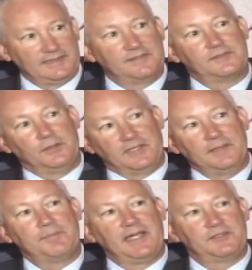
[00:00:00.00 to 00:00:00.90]
So to
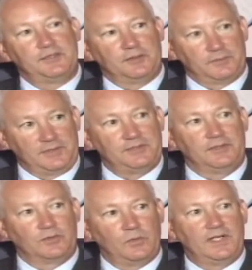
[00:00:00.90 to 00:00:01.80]
get back to your
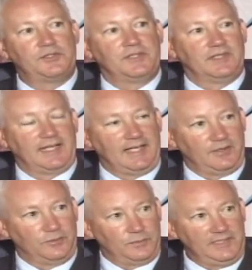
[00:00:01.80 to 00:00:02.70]
original question of
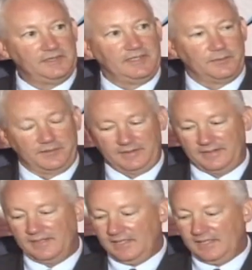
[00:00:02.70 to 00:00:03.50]
how we deal with it,